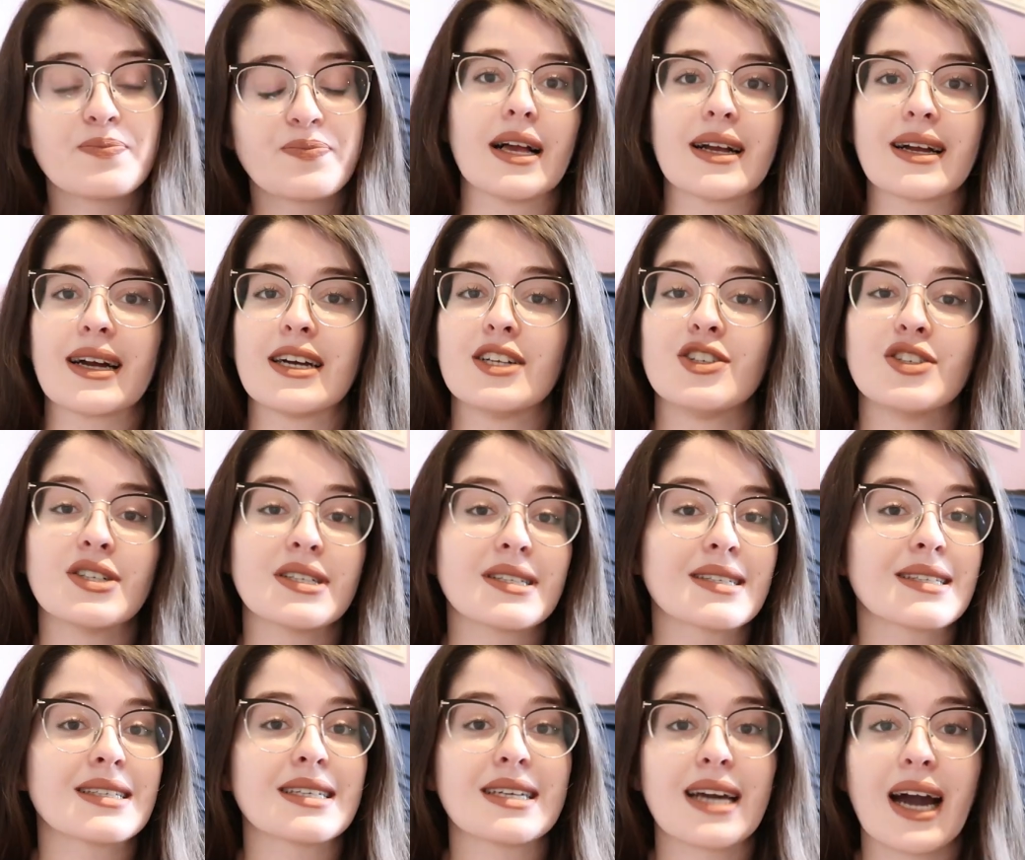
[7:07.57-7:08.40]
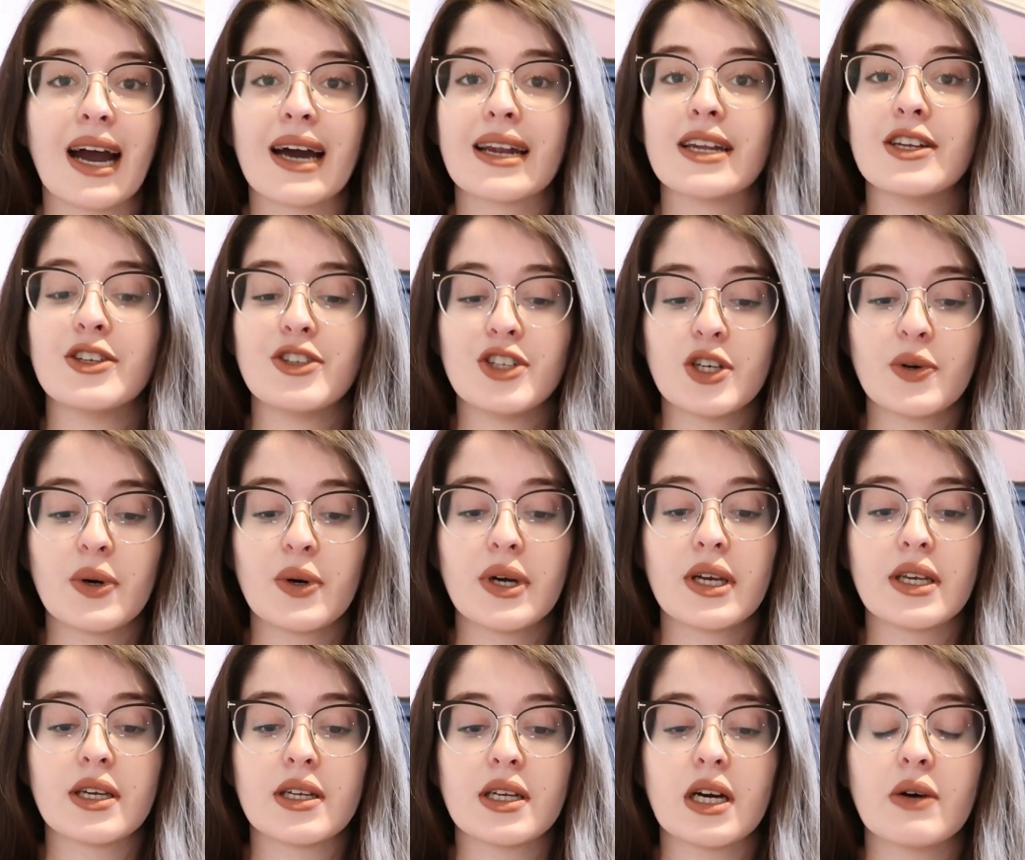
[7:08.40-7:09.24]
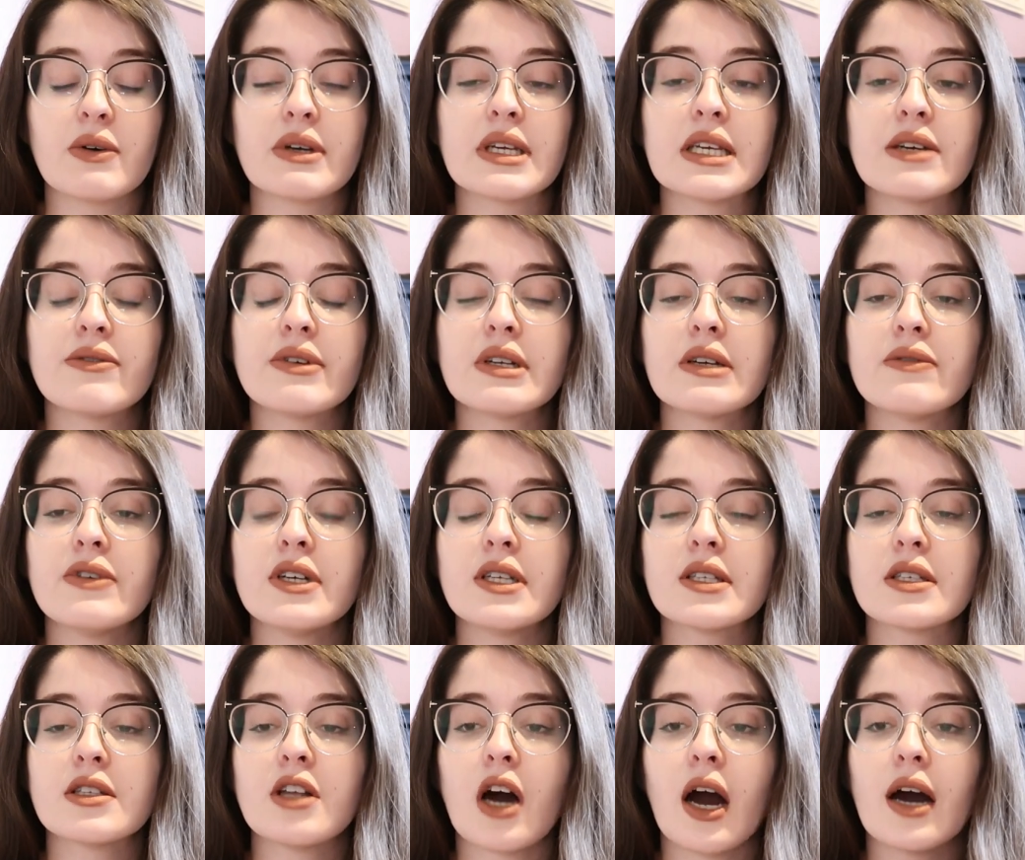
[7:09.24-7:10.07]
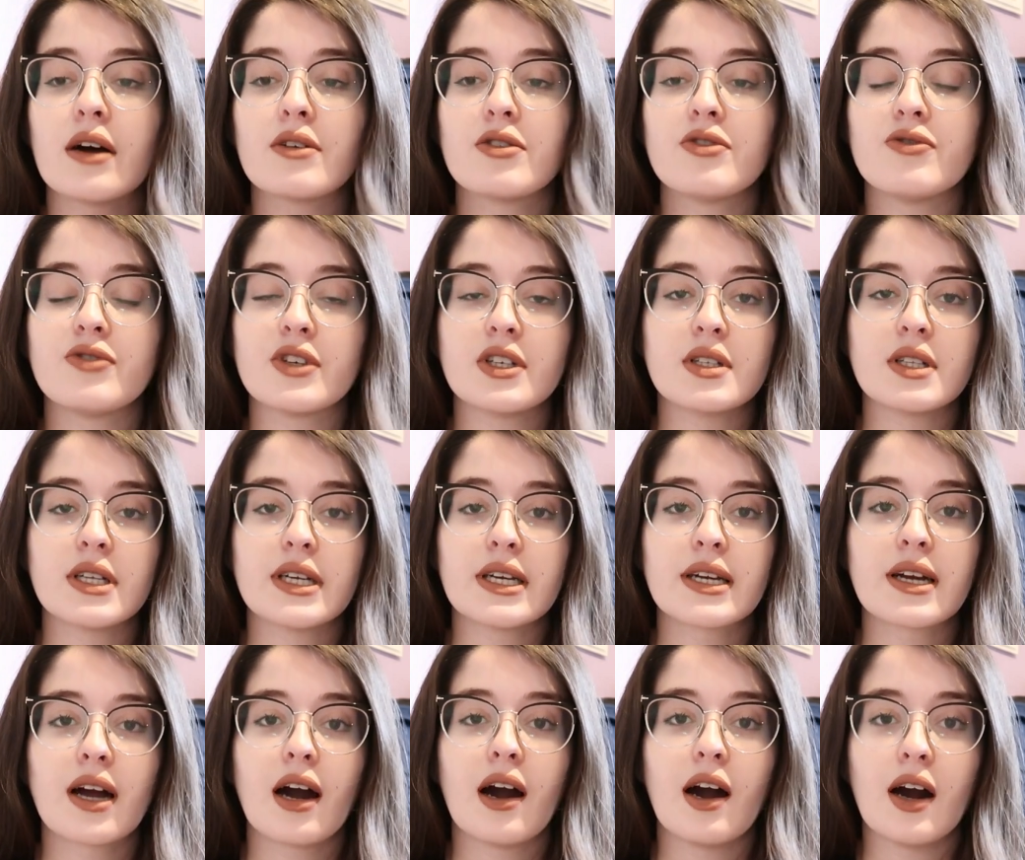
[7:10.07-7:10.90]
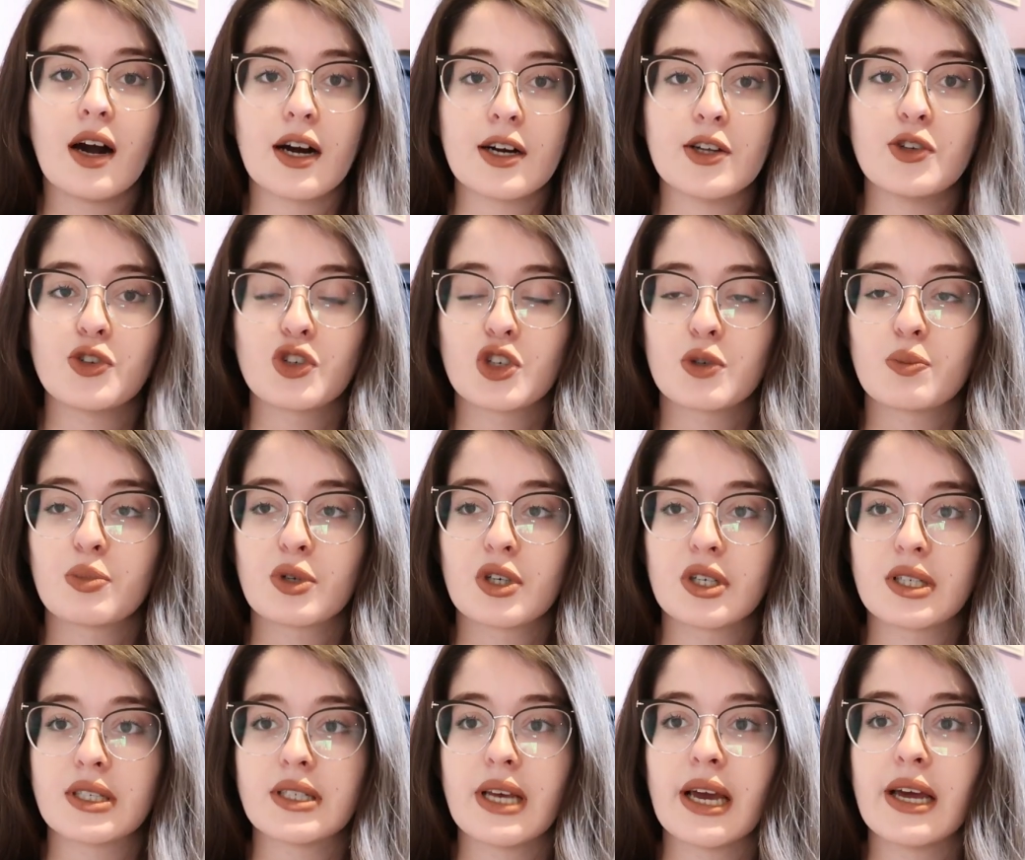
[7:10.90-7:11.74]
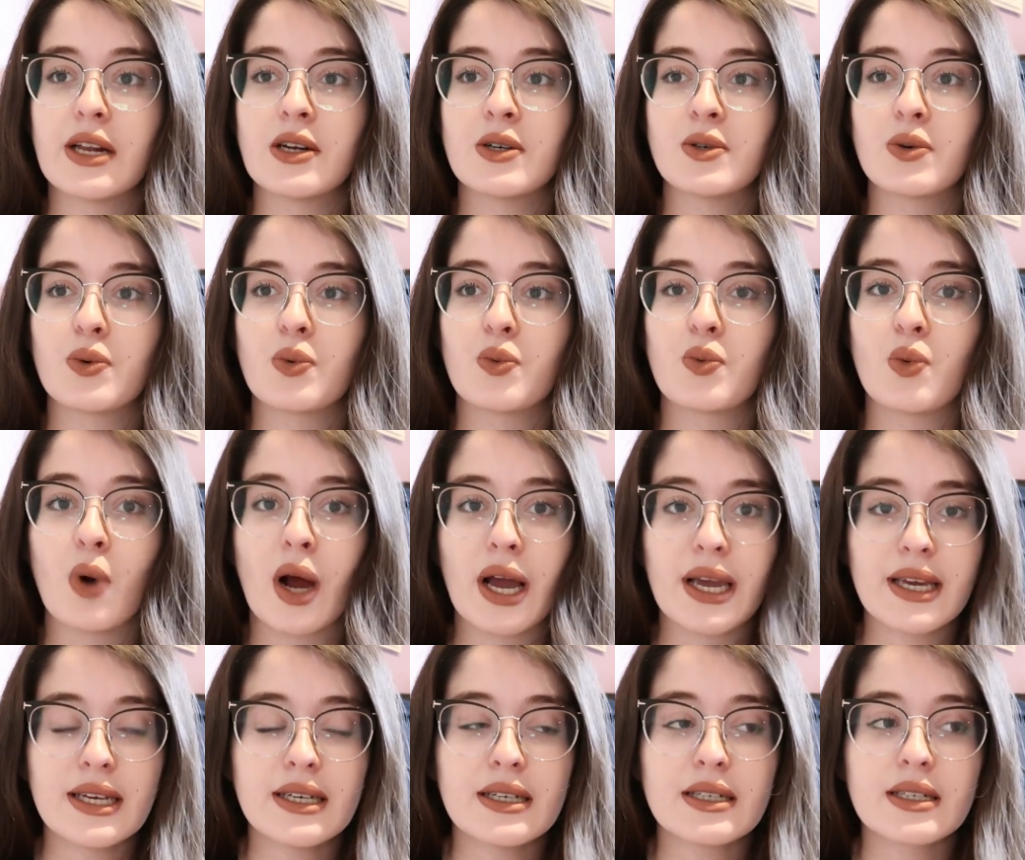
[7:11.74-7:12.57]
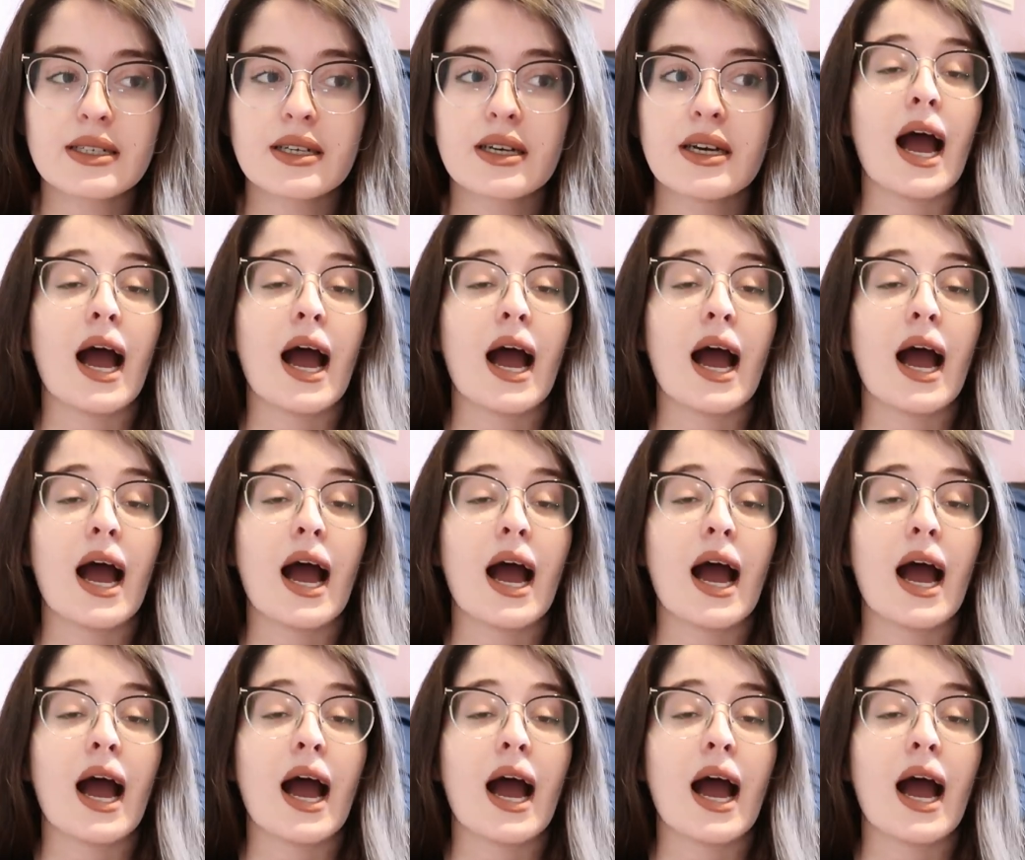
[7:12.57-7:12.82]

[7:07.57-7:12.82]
Like, I just gotta do it, you know? Even if it's not feeling 100% right,